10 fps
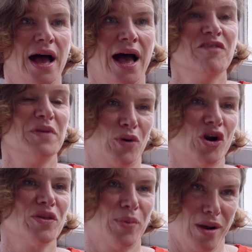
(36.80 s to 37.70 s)
have been part
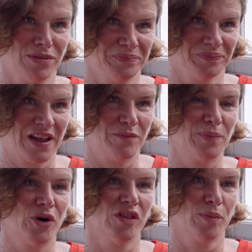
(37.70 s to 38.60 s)
of the problem, have been
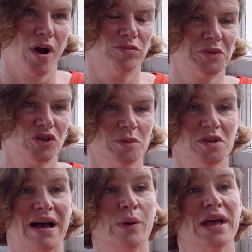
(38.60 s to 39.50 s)
part of the problem in terms
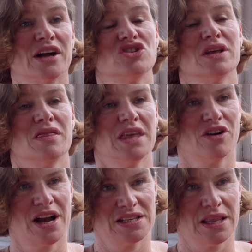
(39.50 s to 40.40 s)
of how we actually
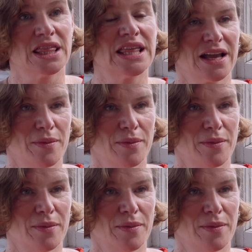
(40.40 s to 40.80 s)
theorize and think